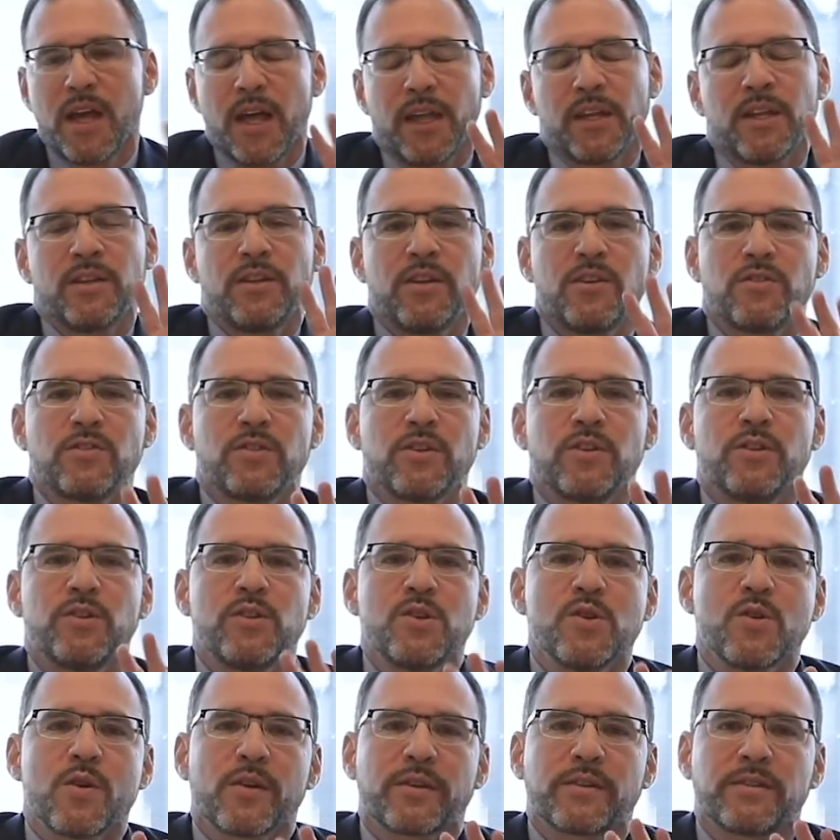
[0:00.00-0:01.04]
In addition,
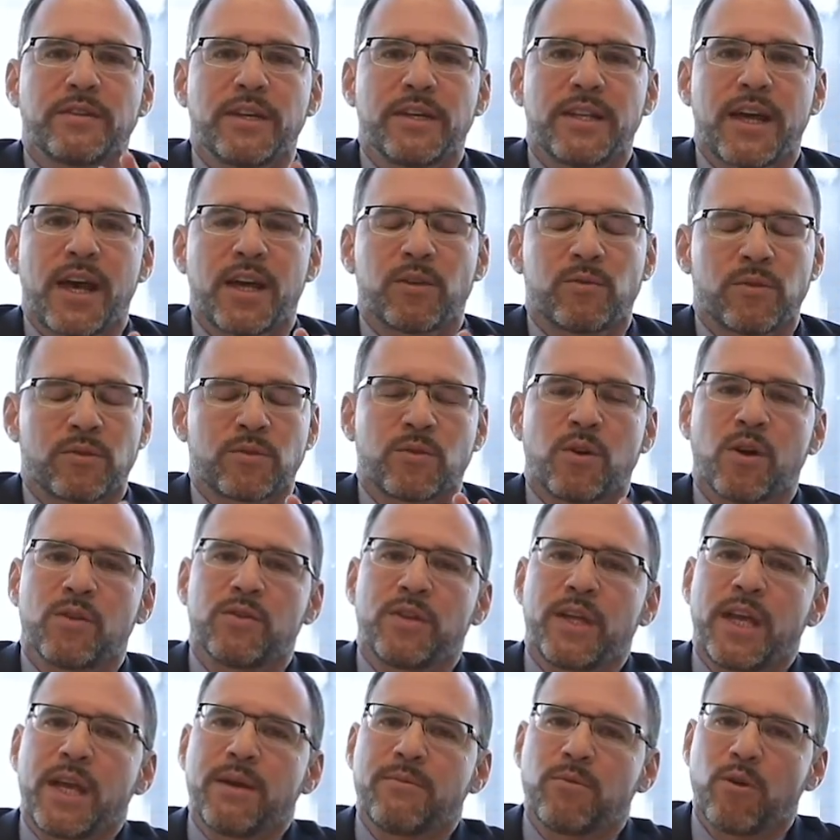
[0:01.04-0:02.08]
New York State has what's called
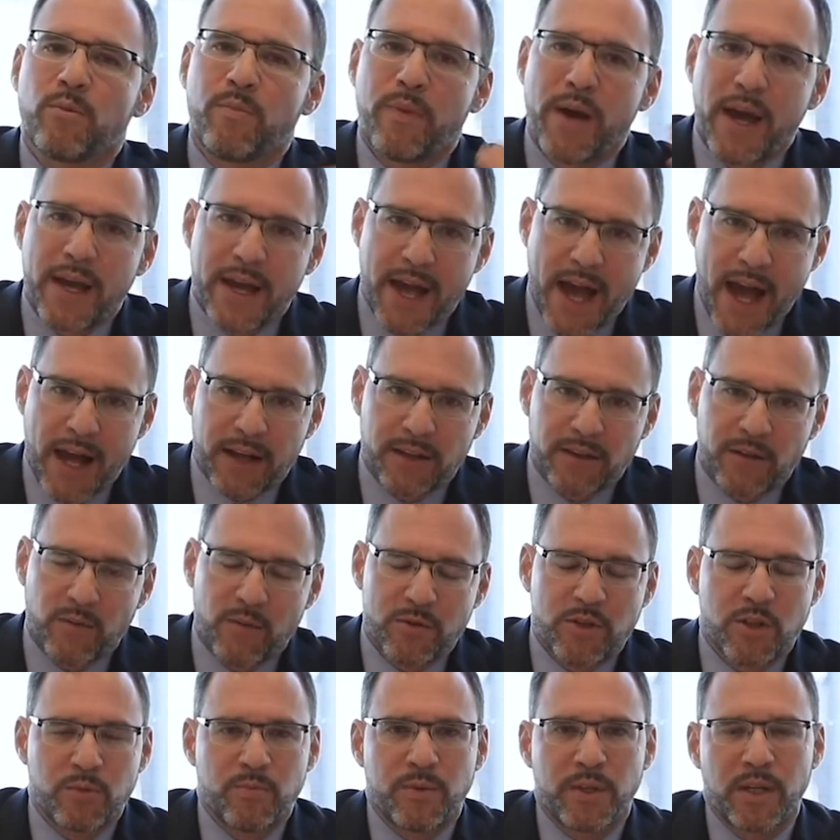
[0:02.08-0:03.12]
the Equal Pay Act,
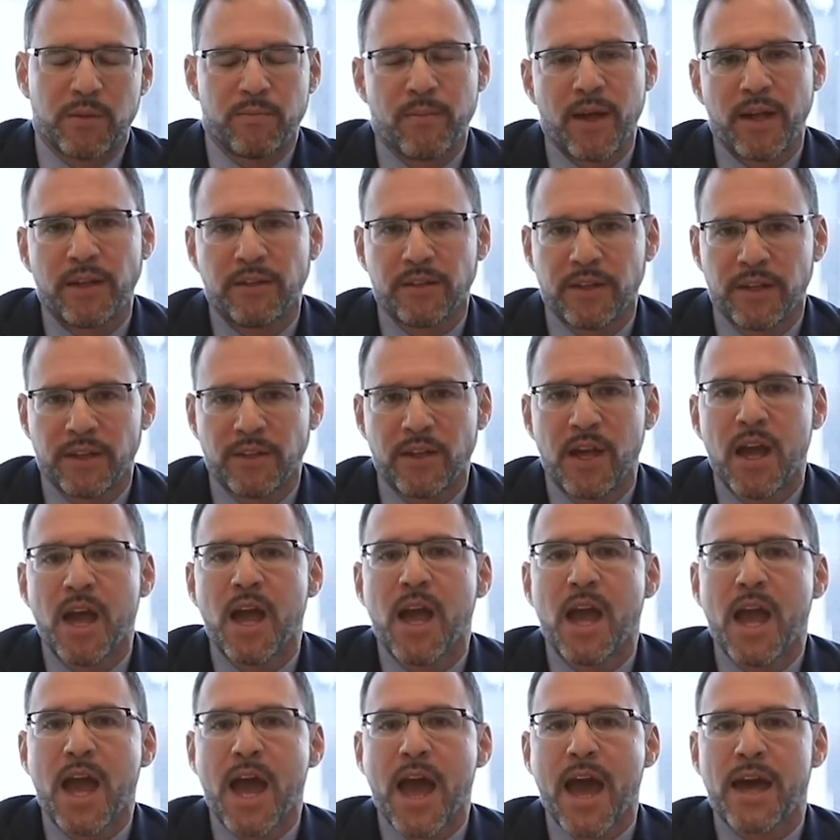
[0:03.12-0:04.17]
which has been amended,
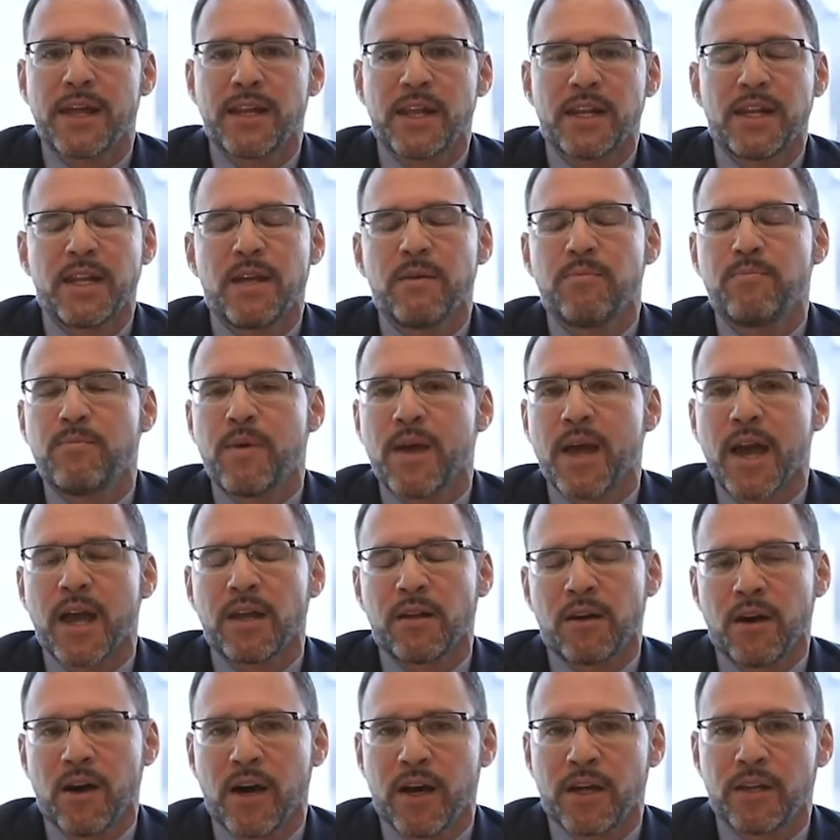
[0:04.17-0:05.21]
and any ban
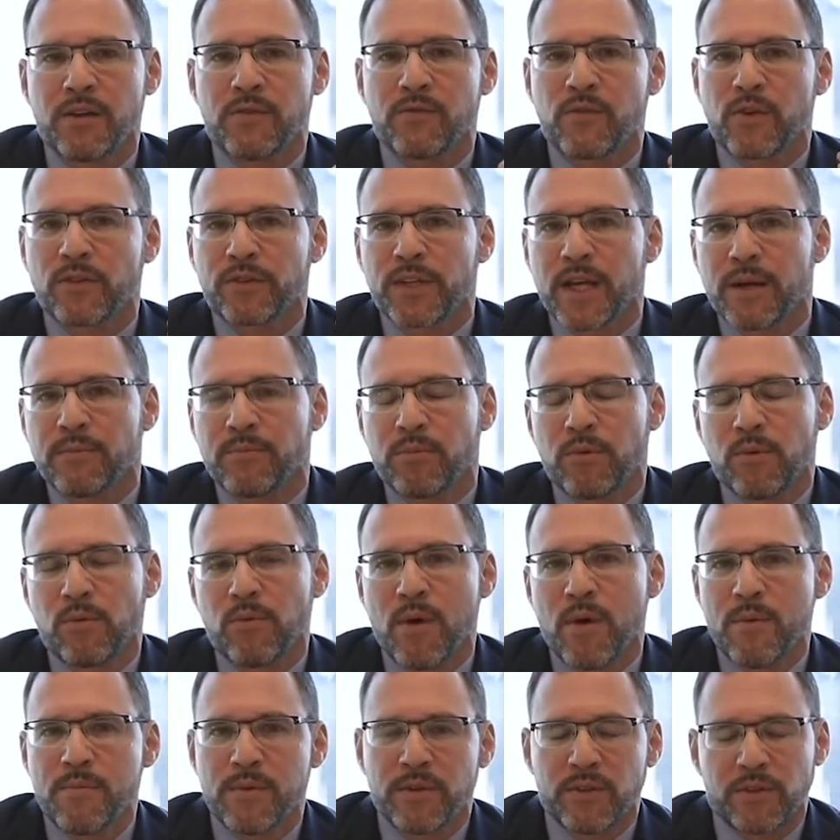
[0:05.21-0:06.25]
on, for example,
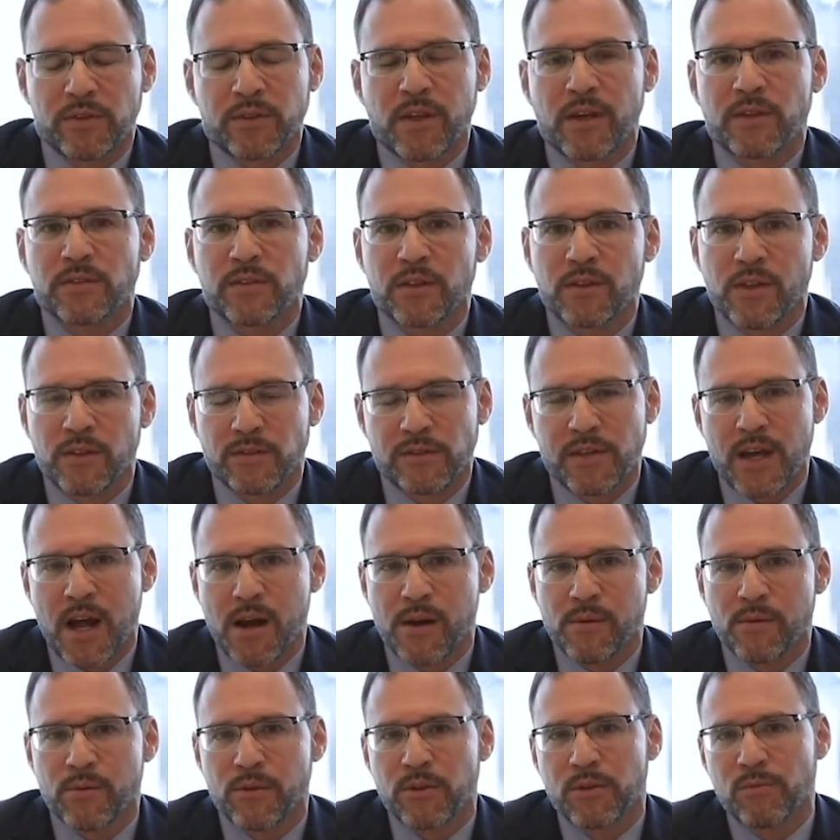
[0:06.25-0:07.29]
women discussing their
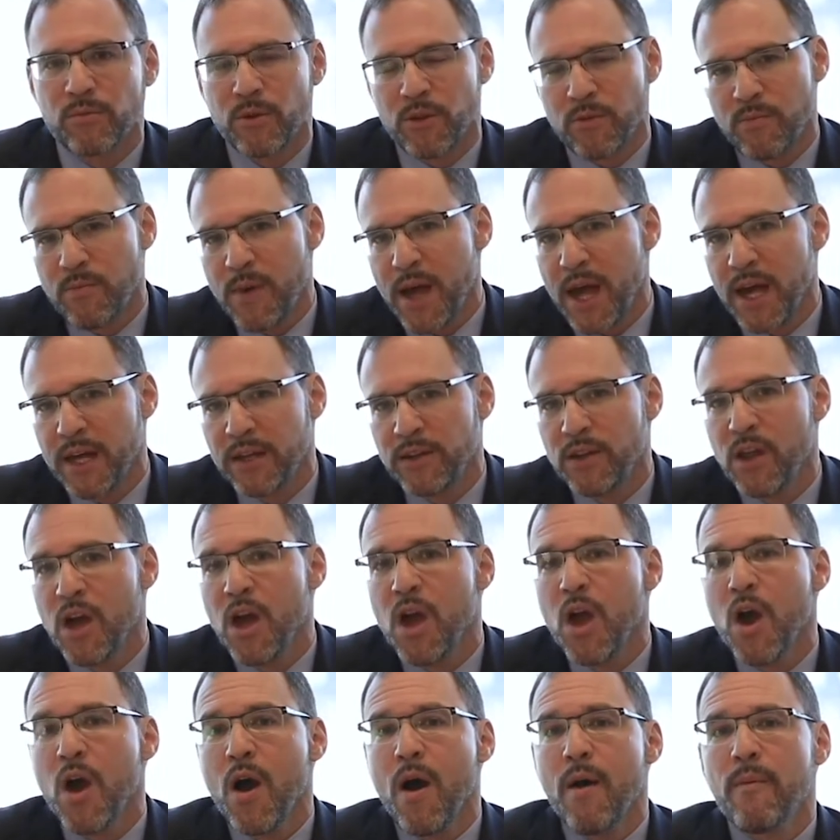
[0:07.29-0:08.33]
salary with men
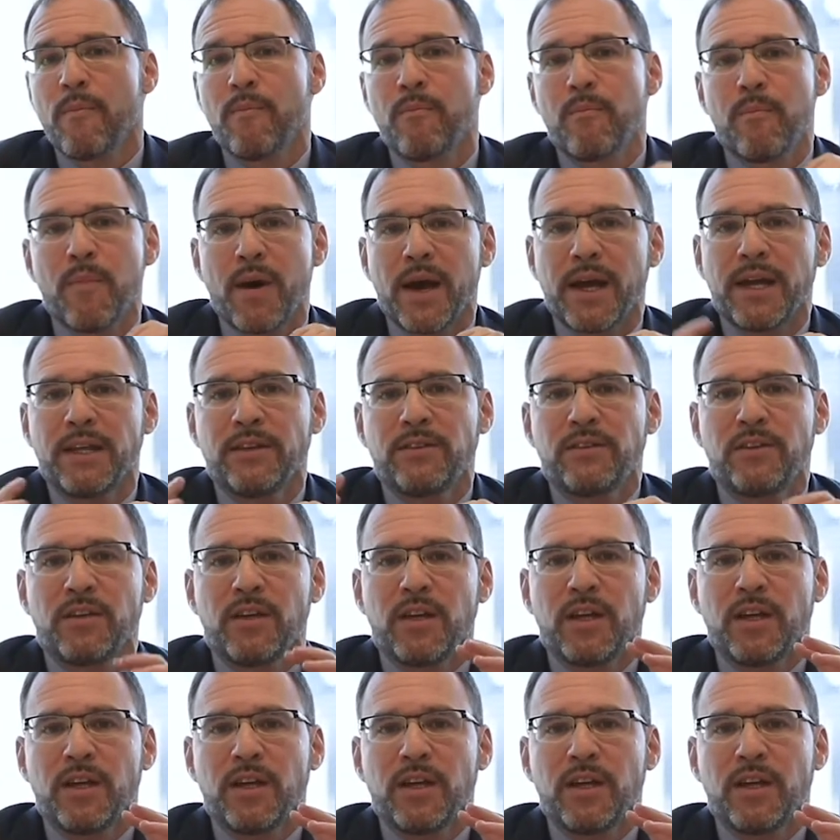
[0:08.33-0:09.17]
might